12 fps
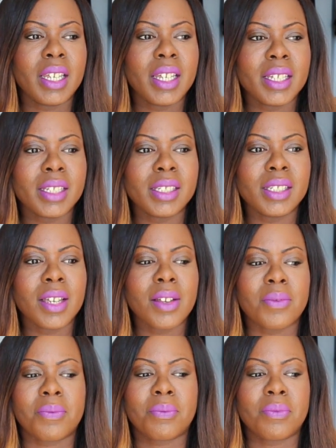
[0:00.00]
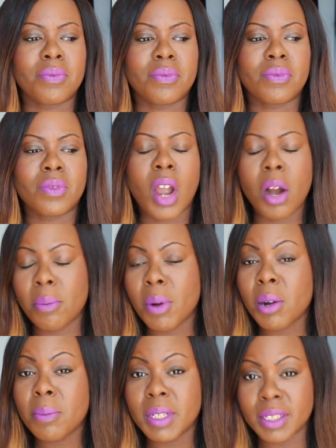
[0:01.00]
is our
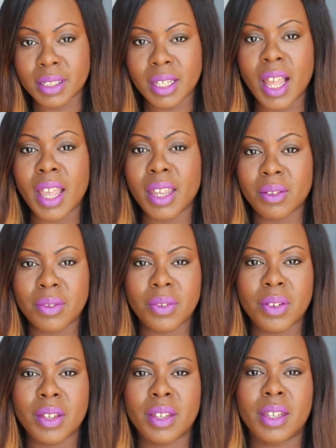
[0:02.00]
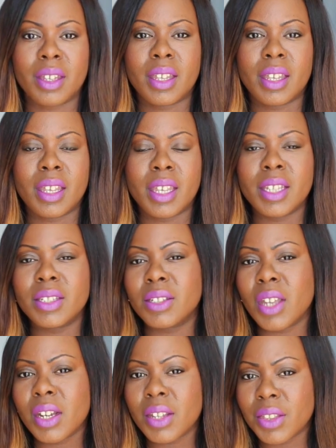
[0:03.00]
purpose in life is
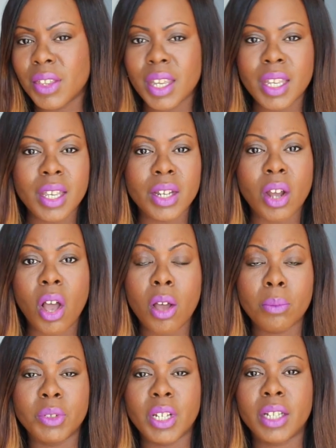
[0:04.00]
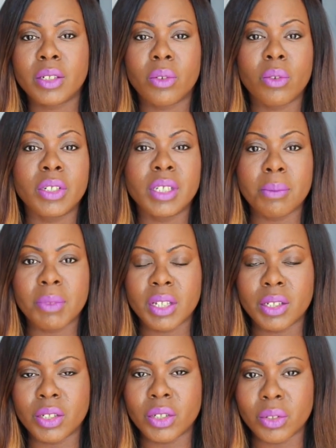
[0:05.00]
not a thing, an object, or
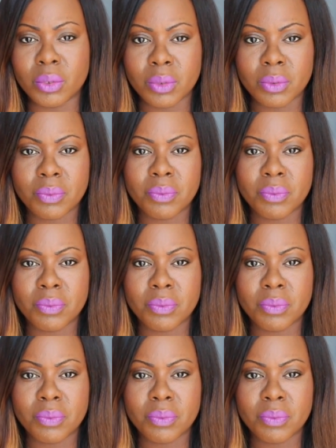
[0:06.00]
something to do.